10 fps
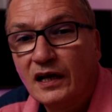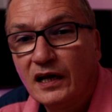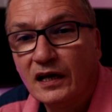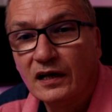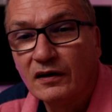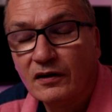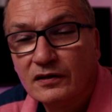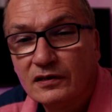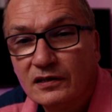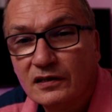and
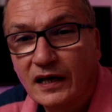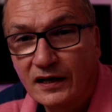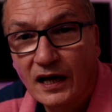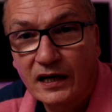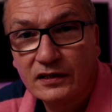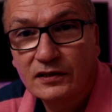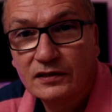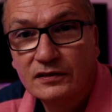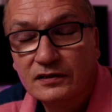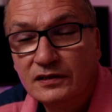at night
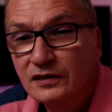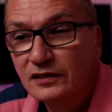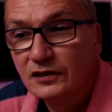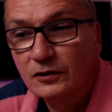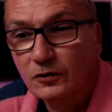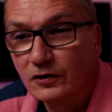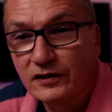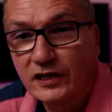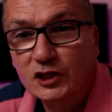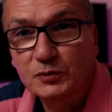or in
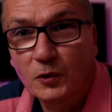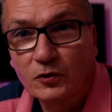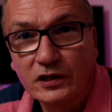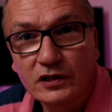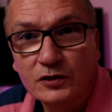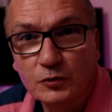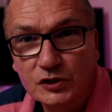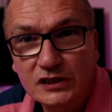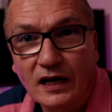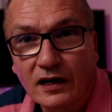the next morning you
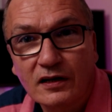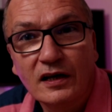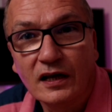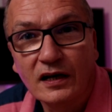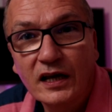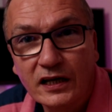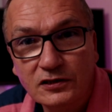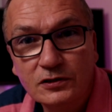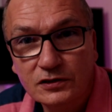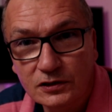start at
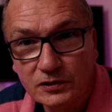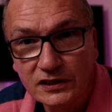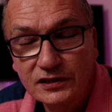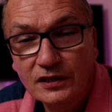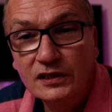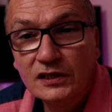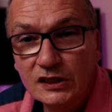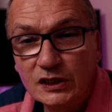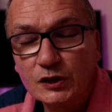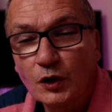8 degrees.
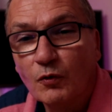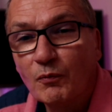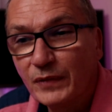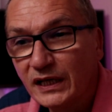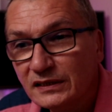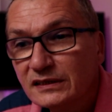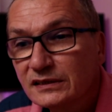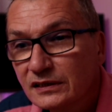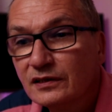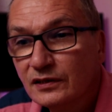So
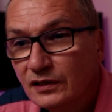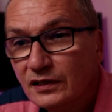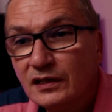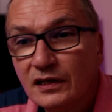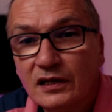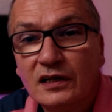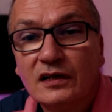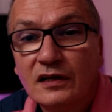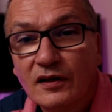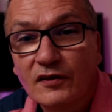means
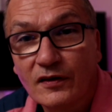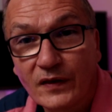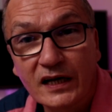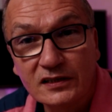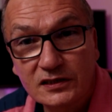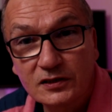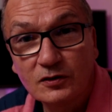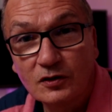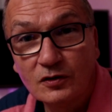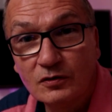the nights
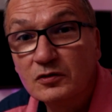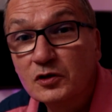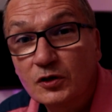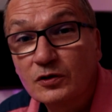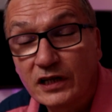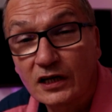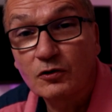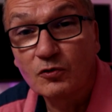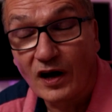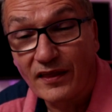could
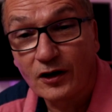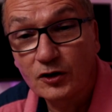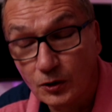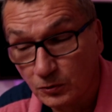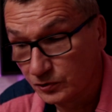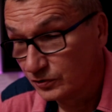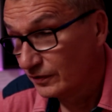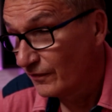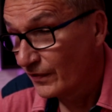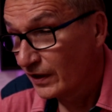get rather cold.
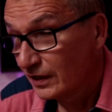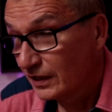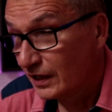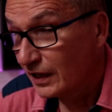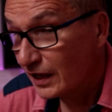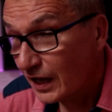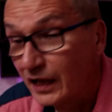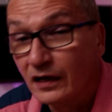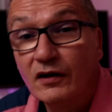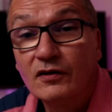
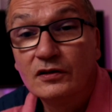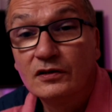And